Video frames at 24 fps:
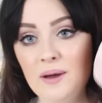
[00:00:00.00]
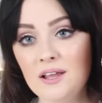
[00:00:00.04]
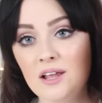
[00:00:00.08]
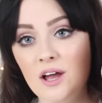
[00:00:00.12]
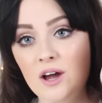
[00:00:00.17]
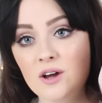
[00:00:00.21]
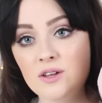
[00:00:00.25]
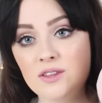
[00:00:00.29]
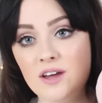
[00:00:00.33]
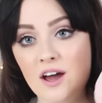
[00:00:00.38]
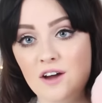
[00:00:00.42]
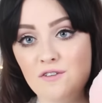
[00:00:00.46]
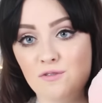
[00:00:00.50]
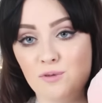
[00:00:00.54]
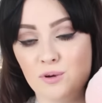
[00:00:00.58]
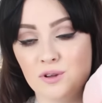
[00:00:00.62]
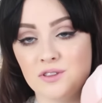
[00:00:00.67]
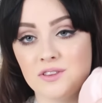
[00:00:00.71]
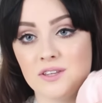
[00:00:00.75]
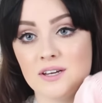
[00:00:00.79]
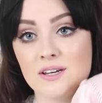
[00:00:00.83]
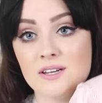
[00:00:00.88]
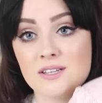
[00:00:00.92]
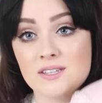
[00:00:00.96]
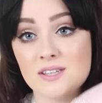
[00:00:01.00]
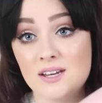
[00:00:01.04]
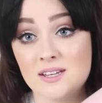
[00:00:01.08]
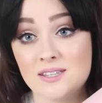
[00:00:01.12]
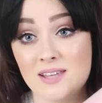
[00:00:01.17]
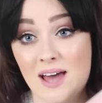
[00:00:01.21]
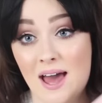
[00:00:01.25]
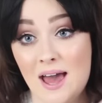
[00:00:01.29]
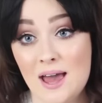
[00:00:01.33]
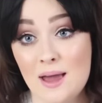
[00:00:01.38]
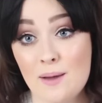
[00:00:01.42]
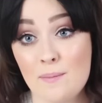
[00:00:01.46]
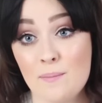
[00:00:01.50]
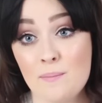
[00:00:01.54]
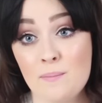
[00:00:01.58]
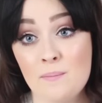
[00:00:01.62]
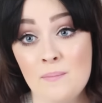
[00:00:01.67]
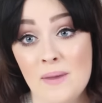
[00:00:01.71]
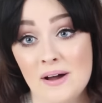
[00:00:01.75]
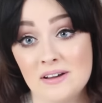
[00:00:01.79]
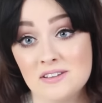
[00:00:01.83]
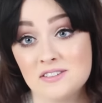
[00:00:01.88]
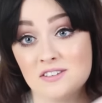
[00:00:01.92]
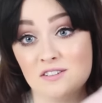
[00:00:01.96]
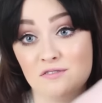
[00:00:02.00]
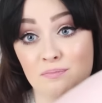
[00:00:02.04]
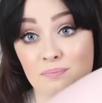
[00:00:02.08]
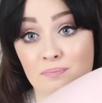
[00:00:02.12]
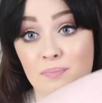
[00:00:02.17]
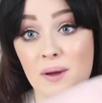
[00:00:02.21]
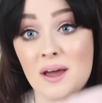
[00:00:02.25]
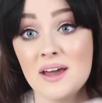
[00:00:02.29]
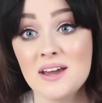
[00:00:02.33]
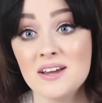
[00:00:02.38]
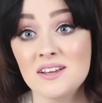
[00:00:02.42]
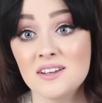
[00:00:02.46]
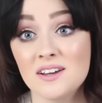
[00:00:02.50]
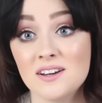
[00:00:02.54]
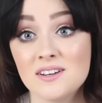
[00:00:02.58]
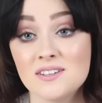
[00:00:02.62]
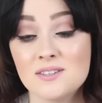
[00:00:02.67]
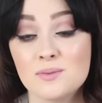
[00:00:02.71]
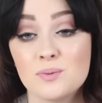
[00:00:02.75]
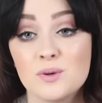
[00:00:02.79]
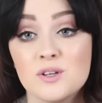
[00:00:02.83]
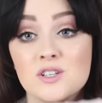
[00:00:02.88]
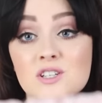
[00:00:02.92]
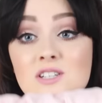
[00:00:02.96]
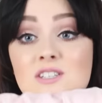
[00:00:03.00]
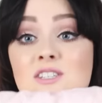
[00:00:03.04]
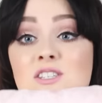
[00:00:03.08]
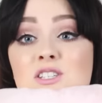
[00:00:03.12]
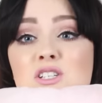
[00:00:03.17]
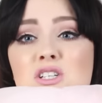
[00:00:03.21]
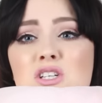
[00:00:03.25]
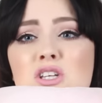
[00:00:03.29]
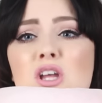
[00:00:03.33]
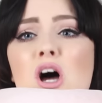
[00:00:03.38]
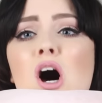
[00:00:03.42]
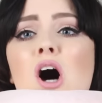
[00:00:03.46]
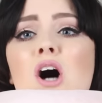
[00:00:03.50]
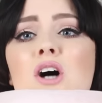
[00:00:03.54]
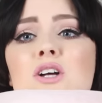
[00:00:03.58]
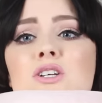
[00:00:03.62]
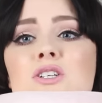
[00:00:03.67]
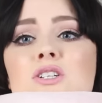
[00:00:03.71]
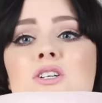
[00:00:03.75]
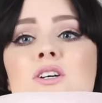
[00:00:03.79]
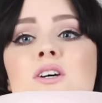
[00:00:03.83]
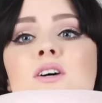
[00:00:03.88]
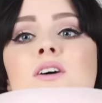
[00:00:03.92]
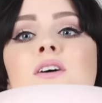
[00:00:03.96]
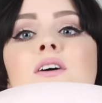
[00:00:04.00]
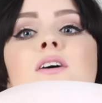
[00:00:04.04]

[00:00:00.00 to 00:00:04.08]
pillow that everyone thinks is a massive penis, which it's not.